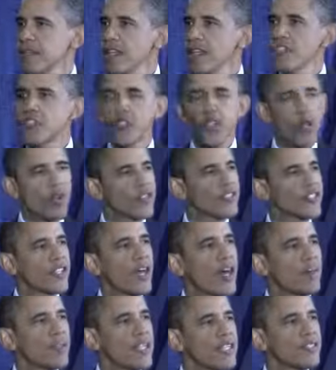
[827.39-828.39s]
Insurance
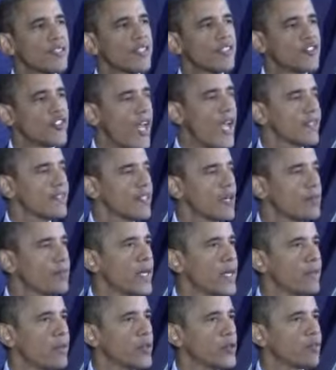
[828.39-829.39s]
companies that jacked up
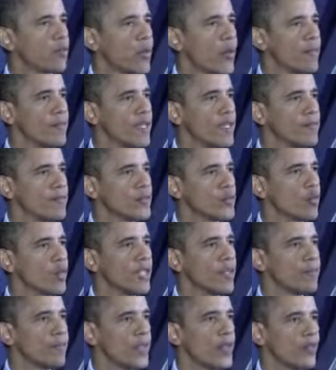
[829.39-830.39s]
people's premiums
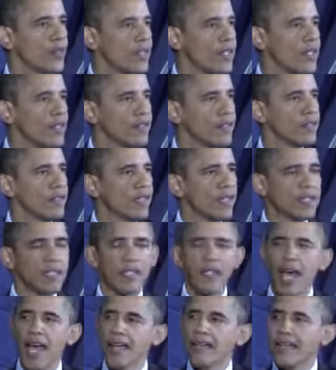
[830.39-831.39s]
with impunity and
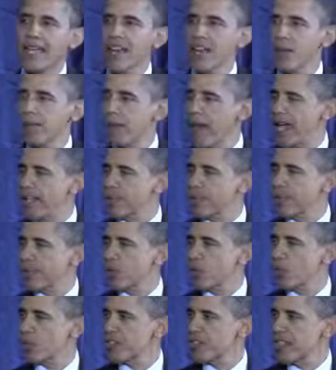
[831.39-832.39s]
denied care to
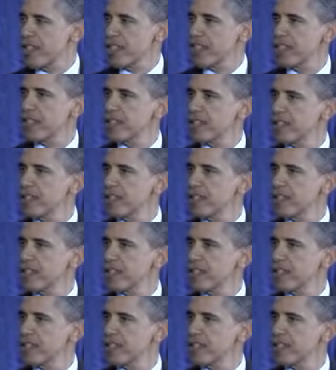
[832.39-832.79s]
patients who were sick,